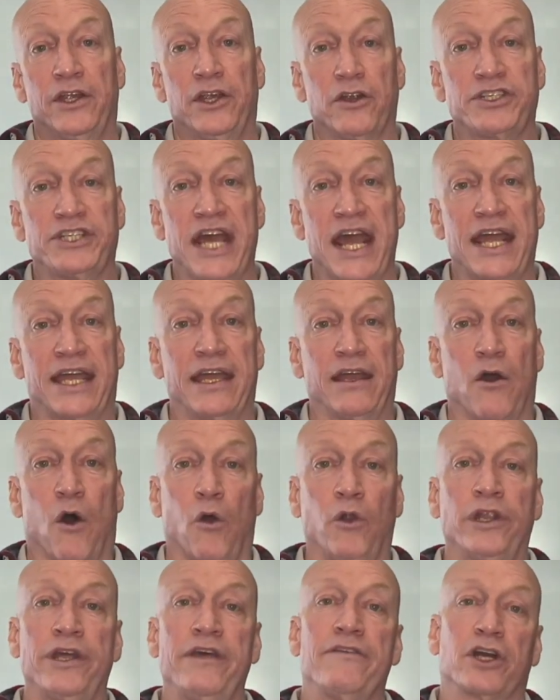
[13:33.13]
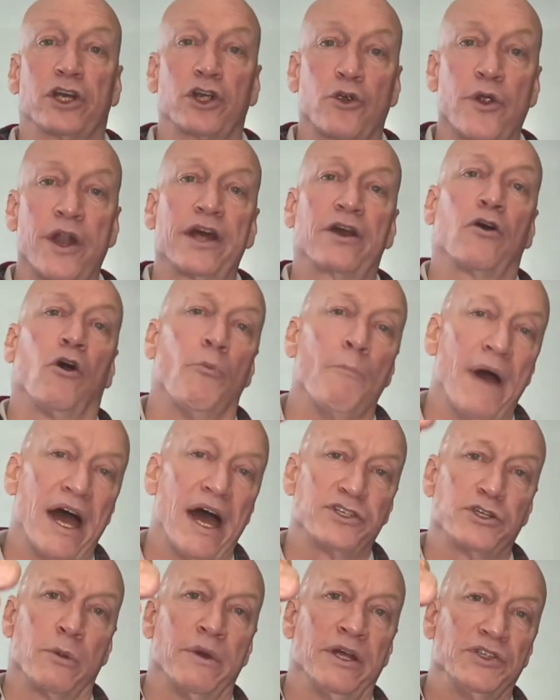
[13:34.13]
you're taking only the critical
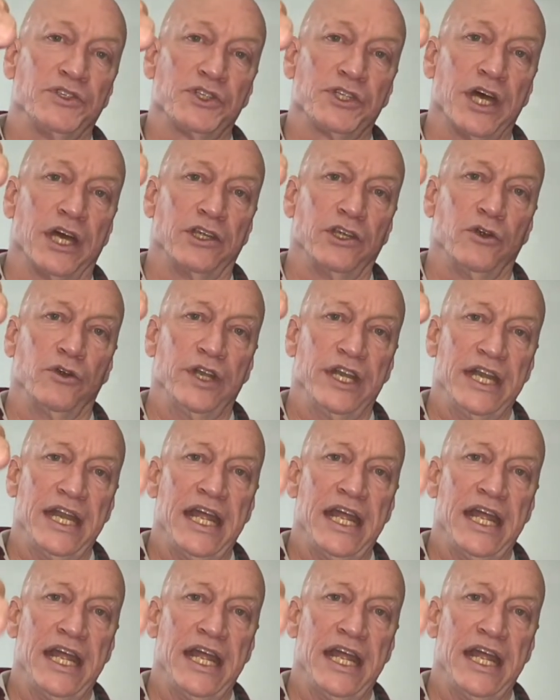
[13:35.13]
measurements that you